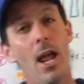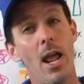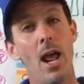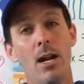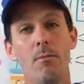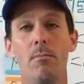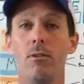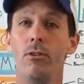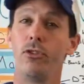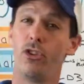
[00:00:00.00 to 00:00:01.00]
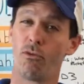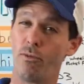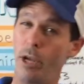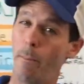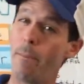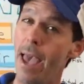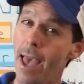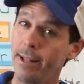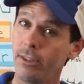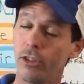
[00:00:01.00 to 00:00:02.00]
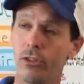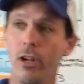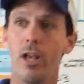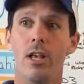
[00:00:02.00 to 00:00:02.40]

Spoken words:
animals, your real pets.